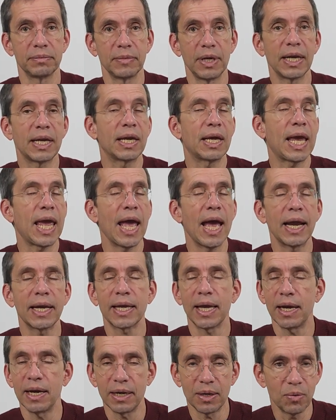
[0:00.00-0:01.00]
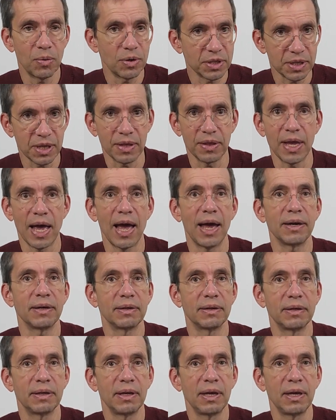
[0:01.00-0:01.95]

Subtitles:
It can't get any worse than that.